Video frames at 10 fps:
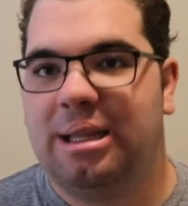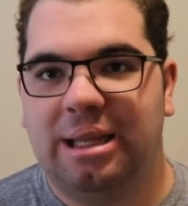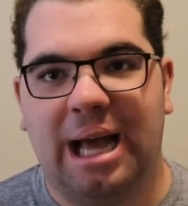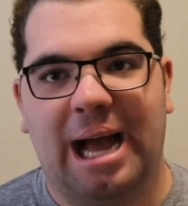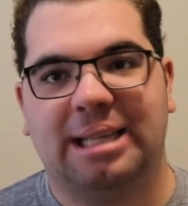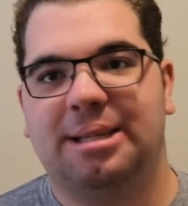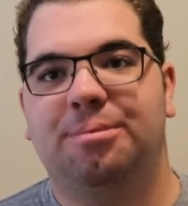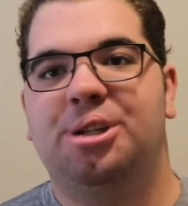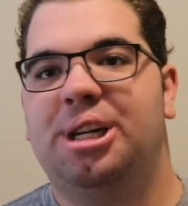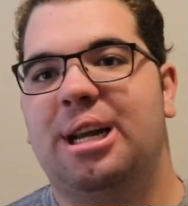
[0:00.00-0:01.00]
the
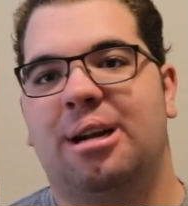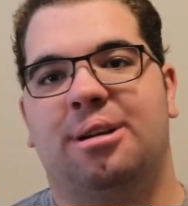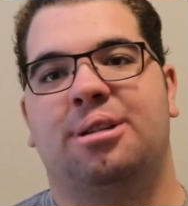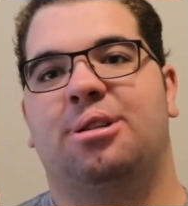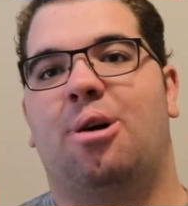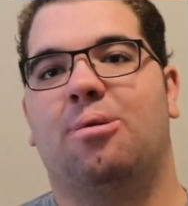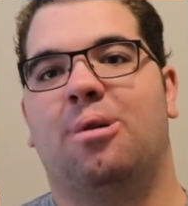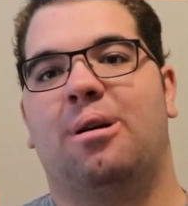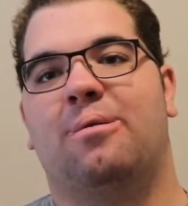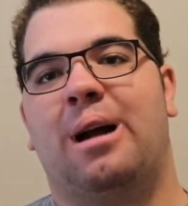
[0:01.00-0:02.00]
SMG and
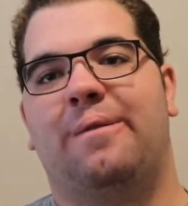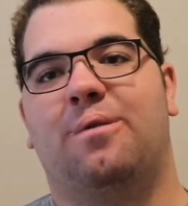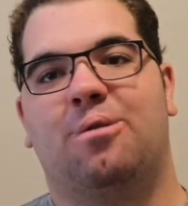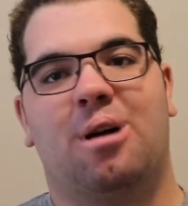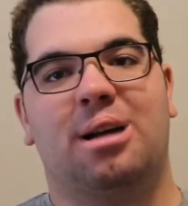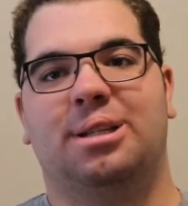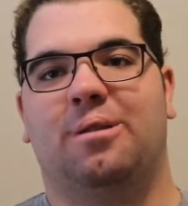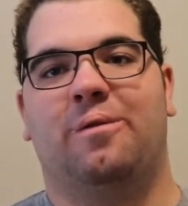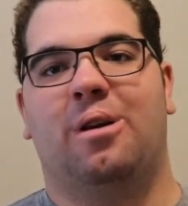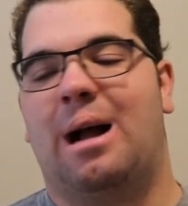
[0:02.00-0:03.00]
assault rifle
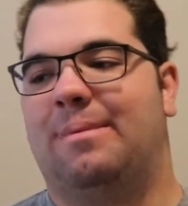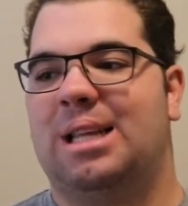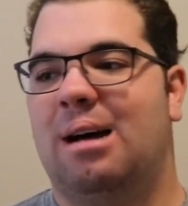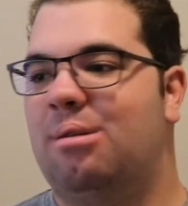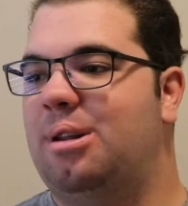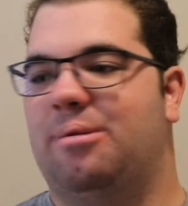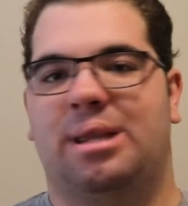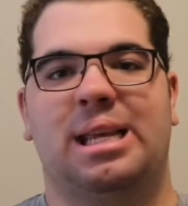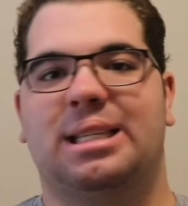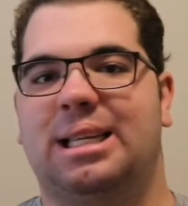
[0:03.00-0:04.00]
crossover, I'm telling you,
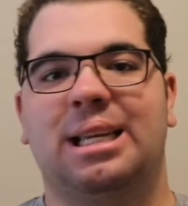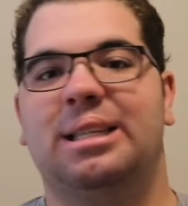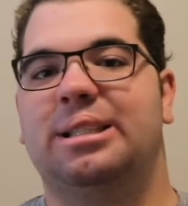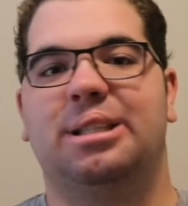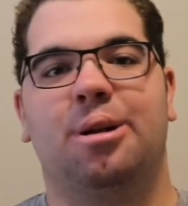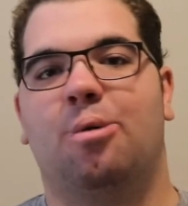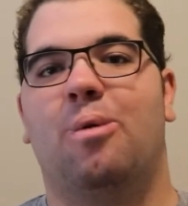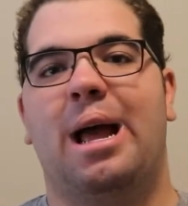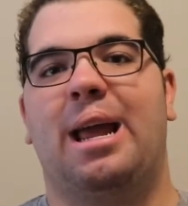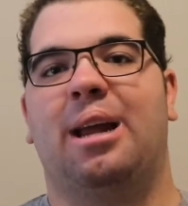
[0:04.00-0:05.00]
this is the
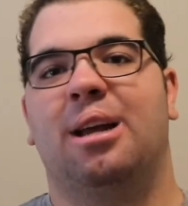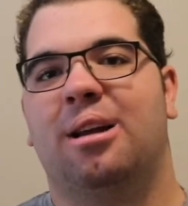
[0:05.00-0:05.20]
way.